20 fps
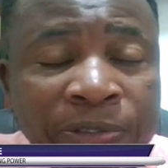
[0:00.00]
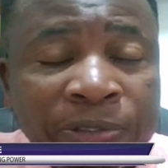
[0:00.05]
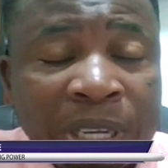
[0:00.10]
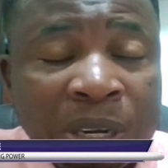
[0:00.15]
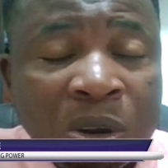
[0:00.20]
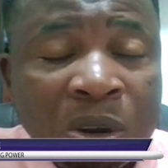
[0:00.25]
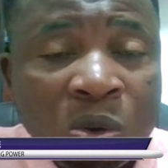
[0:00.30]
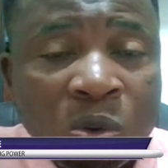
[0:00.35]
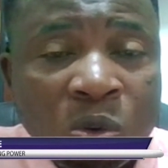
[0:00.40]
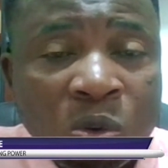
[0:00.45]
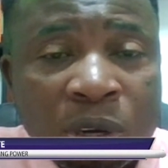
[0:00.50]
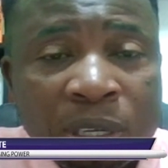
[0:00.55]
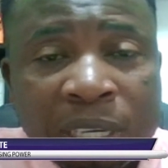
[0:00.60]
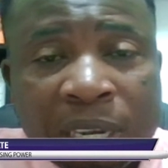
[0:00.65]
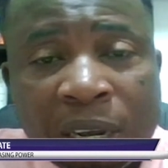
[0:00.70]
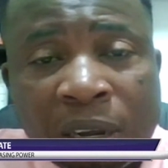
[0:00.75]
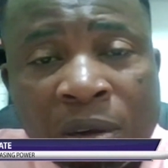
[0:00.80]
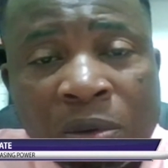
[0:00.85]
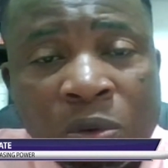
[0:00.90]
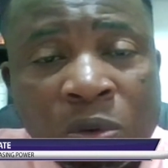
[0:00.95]
second quarter,
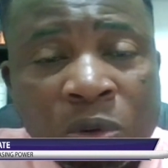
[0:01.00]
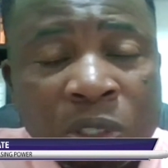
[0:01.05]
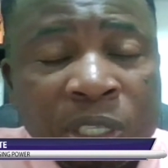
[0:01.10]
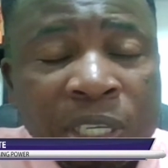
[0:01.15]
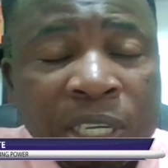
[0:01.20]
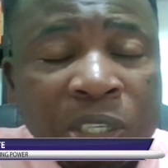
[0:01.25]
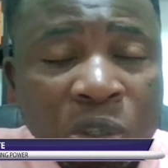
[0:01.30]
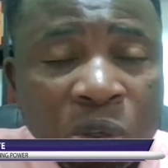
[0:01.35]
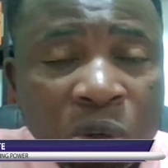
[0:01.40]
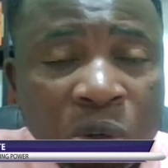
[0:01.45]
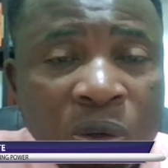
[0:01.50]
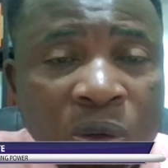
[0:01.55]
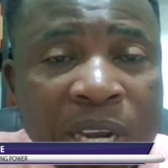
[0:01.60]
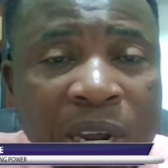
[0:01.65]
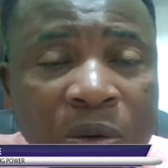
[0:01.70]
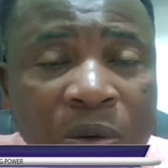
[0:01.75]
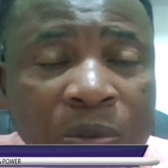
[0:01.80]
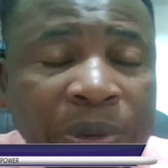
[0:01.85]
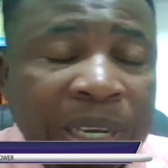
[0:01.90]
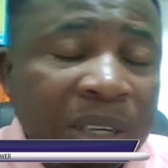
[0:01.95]
we'll see a slowdown.
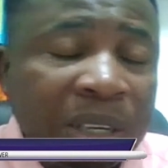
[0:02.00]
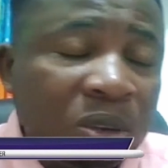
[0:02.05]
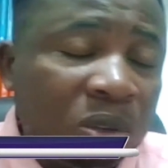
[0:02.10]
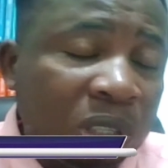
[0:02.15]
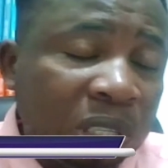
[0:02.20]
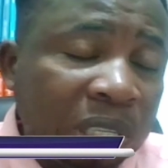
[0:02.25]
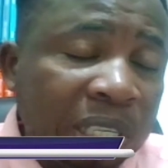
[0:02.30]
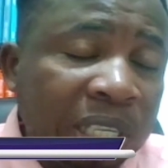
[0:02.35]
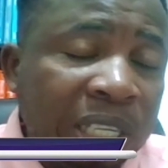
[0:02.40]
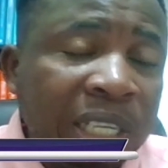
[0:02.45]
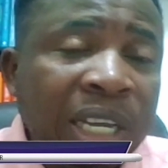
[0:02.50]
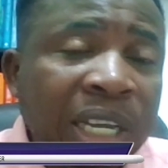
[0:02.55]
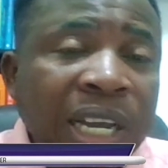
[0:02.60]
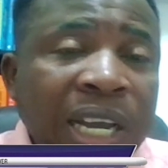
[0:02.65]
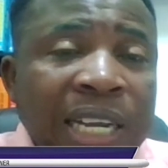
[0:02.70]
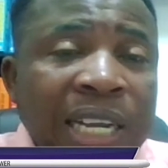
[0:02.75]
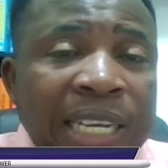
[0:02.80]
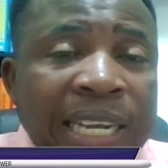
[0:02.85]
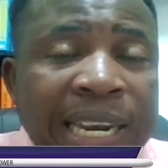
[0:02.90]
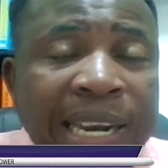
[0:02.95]
We'll begin to see
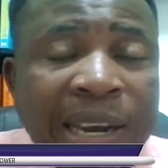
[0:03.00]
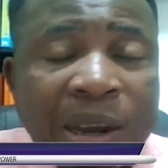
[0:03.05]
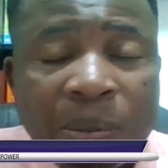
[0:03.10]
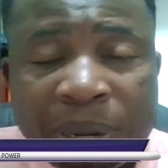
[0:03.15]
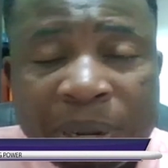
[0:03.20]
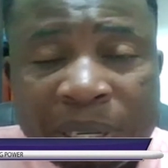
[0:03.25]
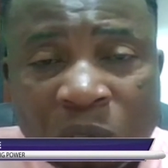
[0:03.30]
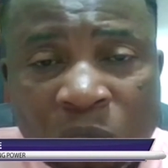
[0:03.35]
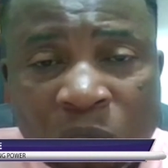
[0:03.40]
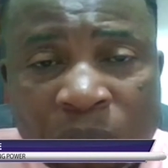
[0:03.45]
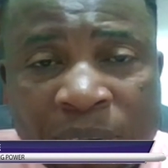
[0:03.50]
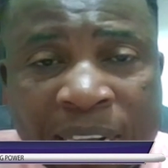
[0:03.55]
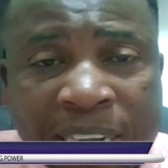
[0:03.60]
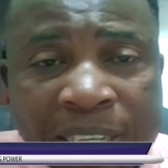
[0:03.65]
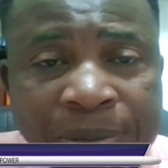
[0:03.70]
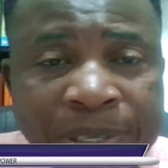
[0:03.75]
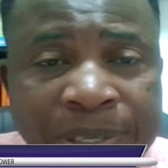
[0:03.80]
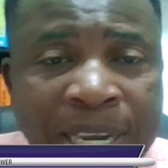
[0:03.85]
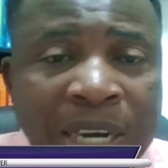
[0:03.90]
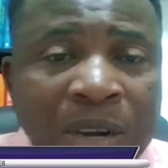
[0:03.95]
the numbers coming down,
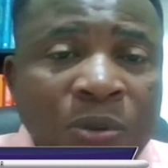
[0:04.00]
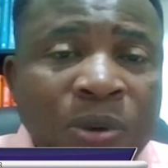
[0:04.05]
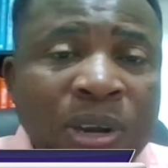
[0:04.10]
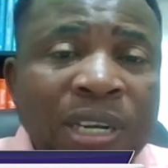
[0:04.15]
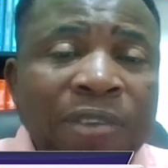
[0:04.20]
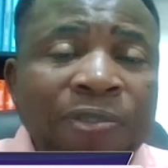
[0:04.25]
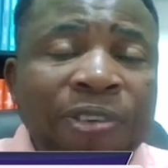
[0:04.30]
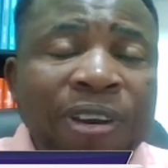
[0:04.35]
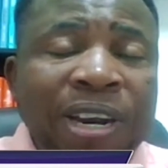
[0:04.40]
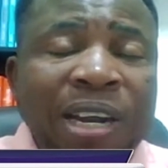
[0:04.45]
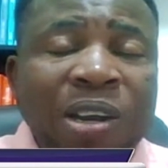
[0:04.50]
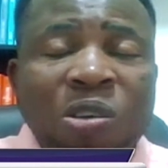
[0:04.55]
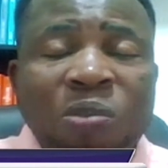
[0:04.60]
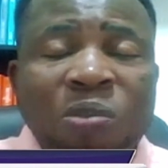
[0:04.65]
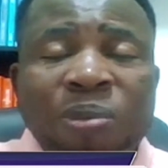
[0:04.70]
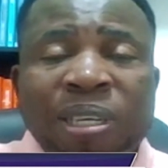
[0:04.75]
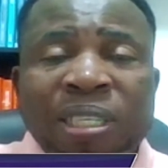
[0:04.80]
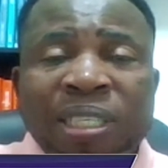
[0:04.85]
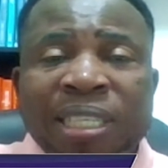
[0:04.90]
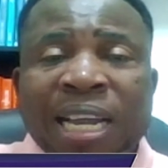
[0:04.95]
especially when the federal
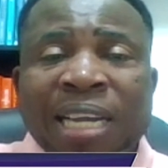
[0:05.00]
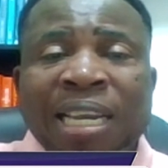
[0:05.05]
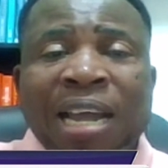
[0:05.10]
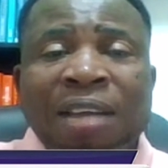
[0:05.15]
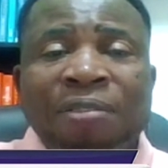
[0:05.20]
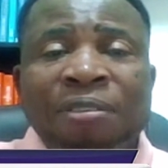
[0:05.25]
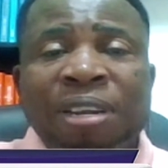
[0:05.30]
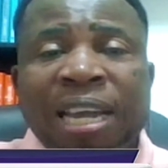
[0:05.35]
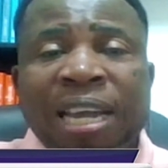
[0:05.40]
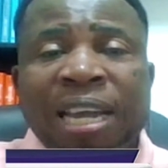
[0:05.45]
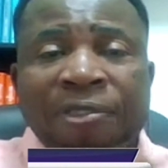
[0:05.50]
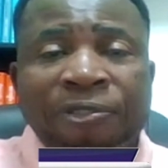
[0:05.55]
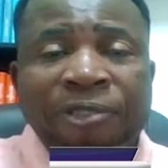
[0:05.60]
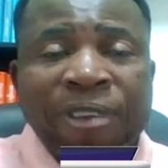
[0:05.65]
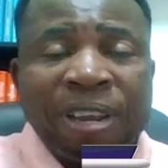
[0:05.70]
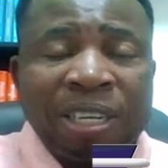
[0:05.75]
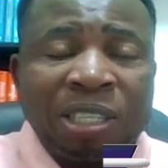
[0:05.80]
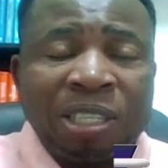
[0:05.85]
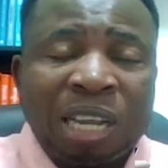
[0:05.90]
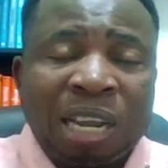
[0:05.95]
government starts having
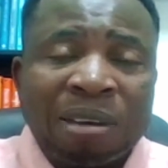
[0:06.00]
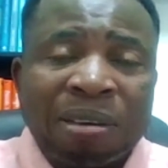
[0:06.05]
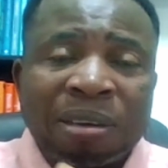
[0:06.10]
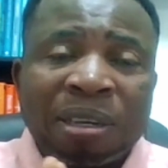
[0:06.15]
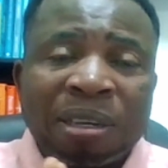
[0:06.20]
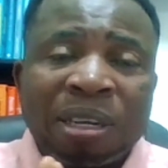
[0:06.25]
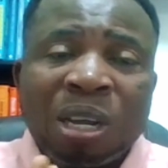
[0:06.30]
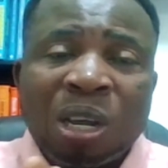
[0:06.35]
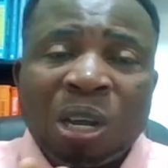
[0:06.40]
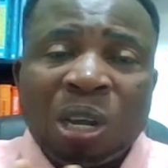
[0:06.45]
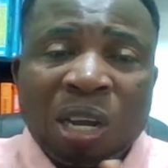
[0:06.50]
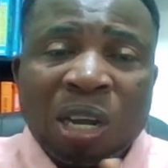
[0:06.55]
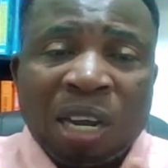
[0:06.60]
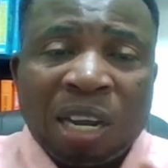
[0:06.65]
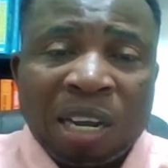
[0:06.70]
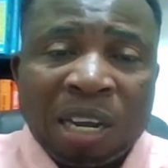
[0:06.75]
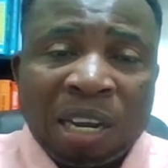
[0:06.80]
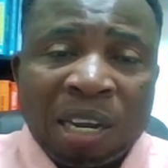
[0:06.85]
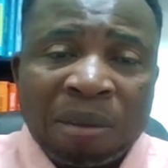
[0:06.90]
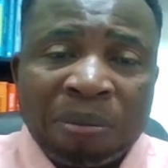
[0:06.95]
FX
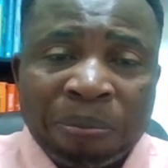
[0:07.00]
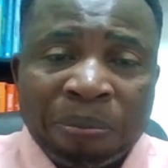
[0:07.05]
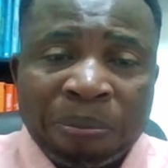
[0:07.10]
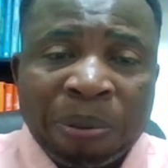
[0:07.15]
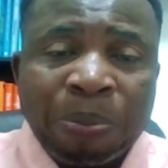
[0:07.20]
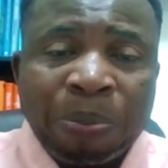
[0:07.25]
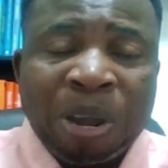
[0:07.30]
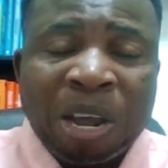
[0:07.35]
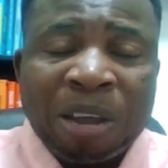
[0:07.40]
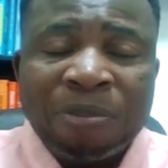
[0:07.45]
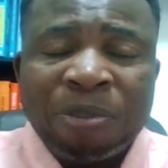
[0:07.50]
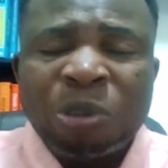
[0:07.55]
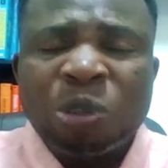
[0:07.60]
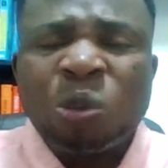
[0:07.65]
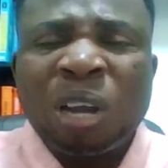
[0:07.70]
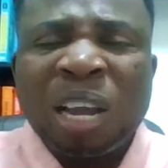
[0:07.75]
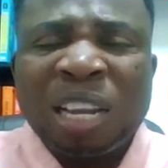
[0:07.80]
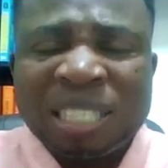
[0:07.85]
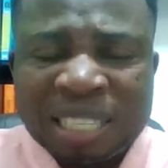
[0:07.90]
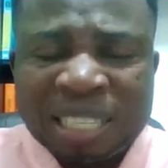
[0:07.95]
and people are able
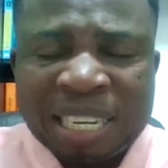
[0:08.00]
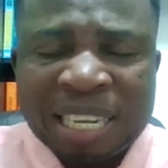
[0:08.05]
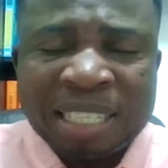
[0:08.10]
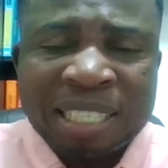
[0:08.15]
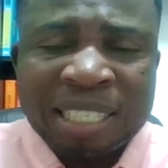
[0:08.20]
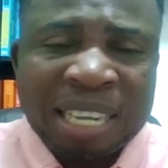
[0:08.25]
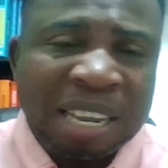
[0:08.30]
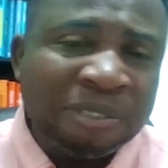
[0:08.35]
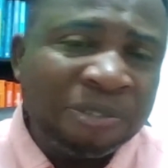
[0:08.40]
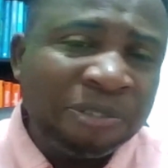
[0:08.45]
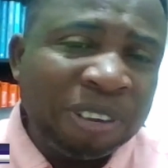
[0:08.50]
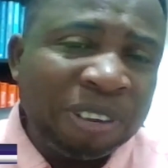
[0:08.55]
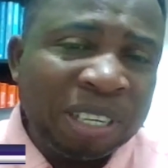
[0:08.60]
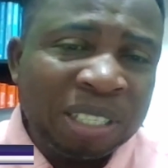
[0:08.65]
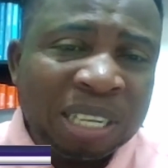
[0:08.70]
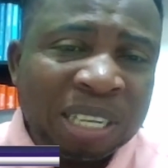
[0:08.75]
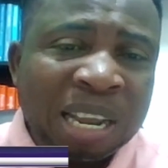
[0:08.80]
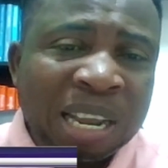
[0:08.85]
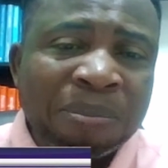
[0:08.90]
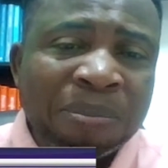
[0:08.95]
to access
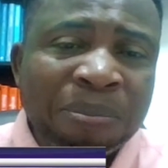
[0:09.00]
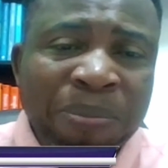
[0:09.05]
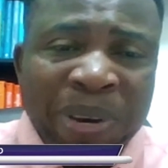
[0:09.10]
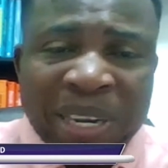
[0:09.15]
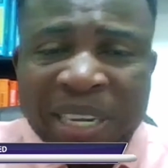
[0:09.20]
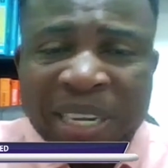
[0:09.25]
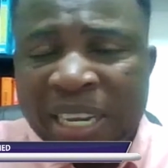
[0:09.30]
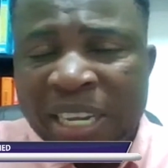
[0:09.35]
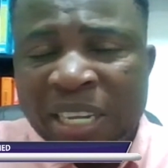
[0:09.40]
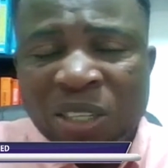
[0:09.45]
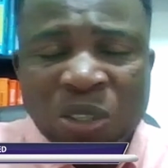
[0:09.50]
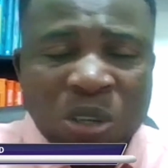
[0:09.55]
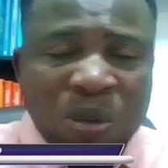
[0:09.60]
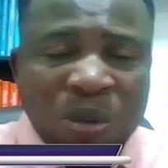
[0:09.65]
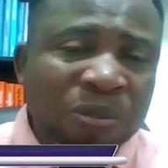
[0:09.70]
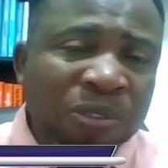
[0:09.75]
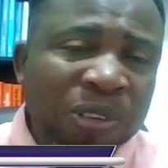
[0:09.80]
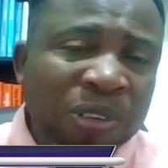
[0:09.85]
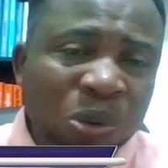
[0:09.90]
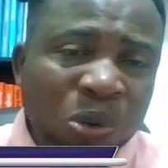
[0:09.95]
FX and bring in some
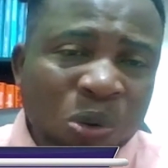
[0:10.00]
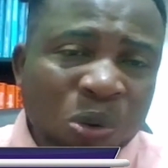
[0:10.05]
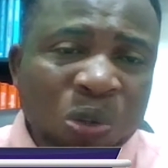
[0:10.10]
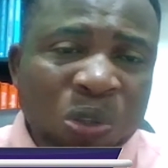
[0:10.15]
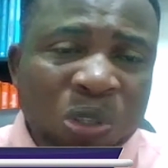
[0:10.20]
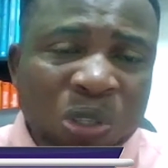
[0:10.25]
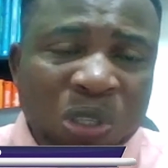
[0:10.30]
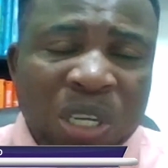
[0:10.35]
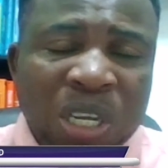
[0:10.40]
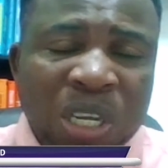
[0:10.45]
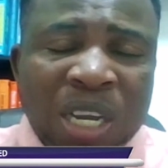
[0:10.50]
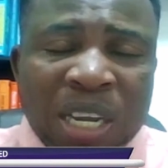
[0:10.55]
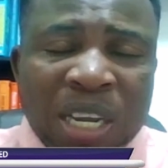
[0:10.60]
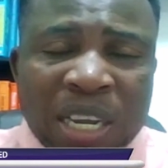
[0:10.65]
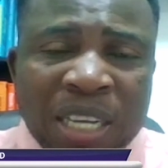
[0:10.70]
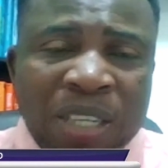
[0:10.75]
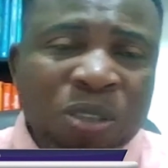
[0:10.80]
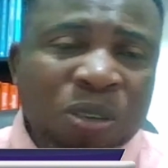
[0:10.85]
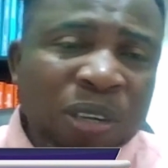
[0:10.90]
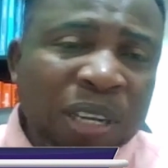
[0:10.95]
of the goods
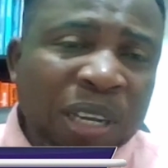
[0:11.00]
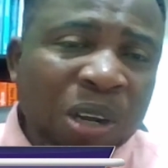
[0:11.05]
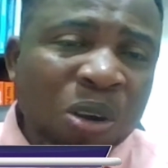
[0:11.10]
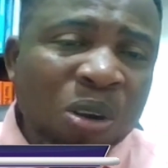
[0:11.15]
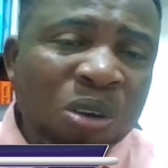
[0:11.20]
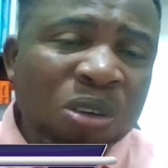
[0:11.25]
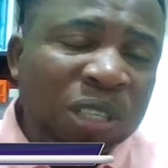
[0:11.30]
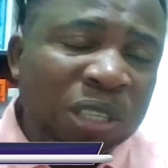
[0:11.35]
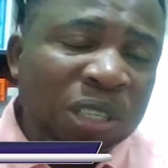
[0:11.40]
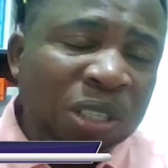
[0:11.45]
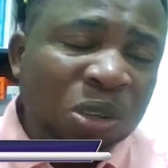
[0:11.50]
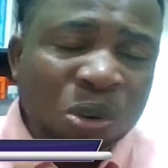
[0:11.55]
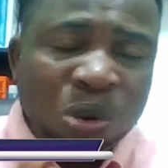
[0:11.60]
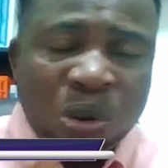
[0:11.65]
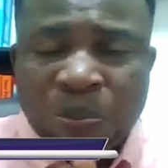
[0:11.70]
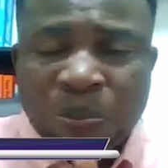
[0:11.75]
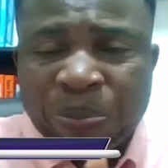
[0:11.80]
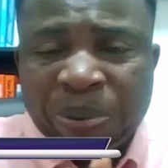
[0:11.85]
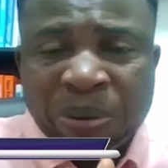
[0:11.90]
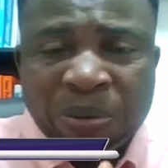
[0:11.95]
into the country to
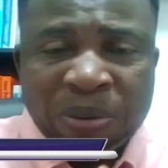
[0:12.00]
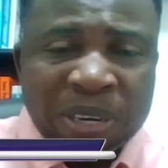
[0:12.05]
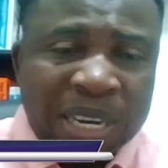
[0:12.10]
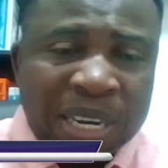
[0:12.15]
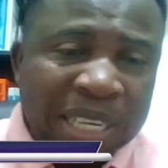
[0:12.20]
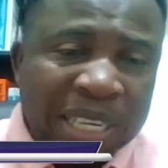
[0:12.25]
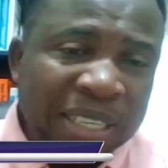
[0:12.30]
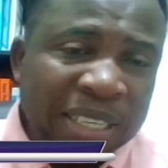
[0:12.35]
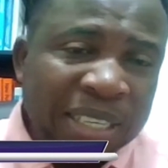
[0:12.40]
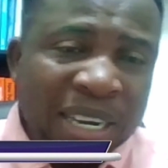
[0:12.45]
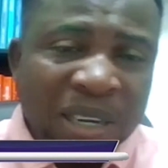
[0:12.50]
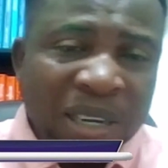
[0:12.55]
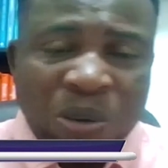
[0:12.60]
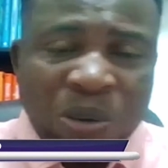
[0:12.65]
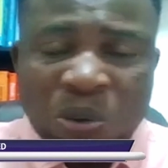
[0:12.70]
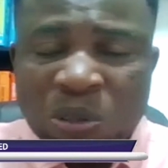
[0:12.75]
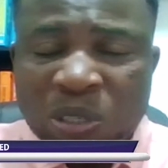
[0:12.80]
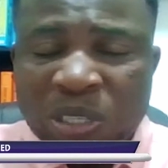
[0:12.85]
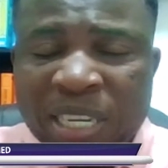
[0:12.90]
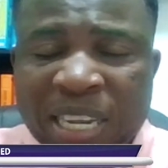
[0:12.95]
compete with Nigerian goods.